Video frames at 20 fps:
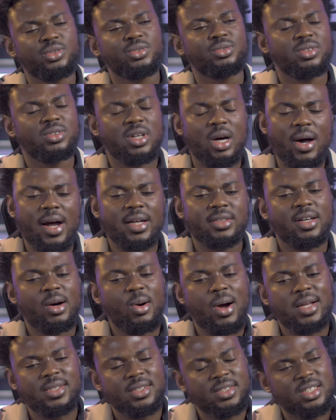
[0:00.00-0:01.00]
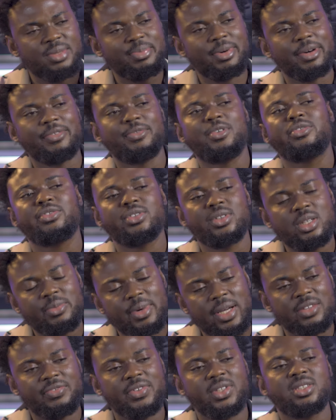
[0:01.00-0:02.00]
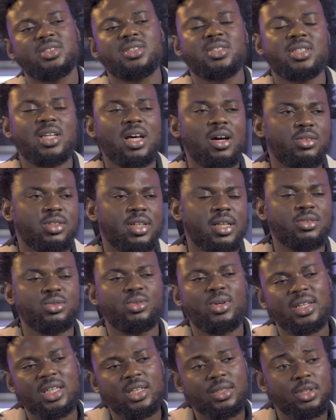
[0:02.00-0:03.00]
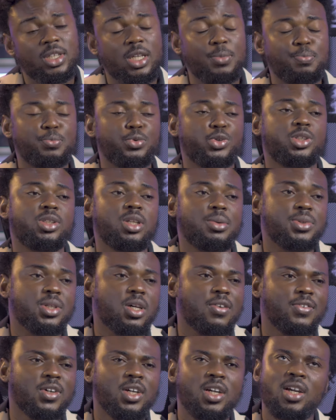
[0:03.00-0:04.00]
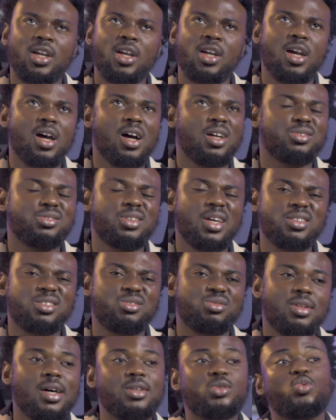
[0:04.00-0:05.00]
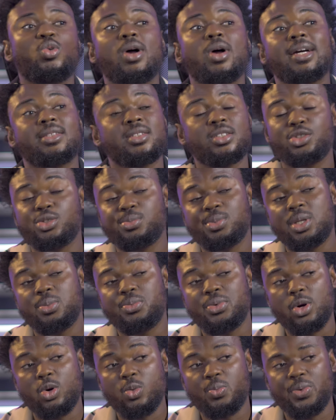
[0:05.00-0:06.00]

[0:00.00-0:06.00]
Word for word: You know, our our artists keep evolving, keep elevating the sound, and you know, keep, keep pushing themselves. And so that's that's what I think should be the